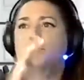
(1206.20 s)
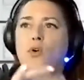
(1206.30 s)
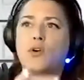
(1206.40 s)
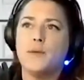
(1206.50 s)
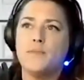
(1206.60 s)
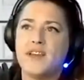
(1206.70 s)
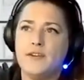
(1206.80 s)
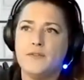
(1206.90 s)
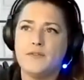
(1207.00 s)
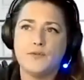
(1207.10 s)
the programs I
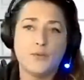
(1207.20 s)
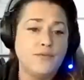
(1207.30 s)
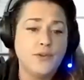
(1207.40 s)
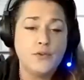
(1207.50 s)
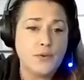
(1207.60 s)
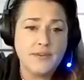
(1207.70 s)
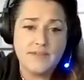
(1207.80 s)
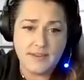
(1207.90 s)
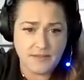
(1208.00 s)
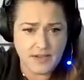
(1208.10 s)
use is Review
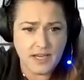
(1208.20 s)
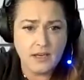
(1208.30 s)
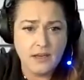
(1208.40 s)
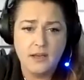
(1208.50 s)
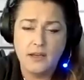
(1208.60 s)
360.